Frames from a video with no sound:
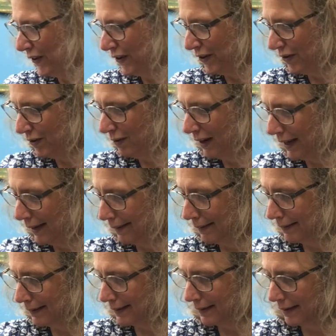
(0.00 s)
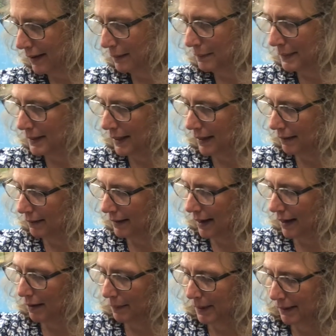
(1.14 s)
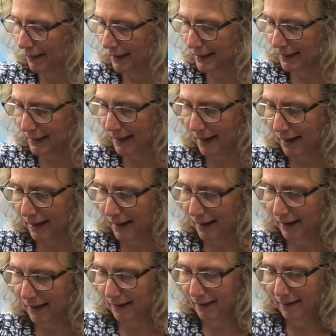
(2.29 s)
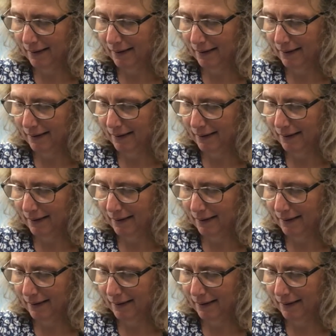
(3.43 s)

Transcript: Who else comes out? How about this guy?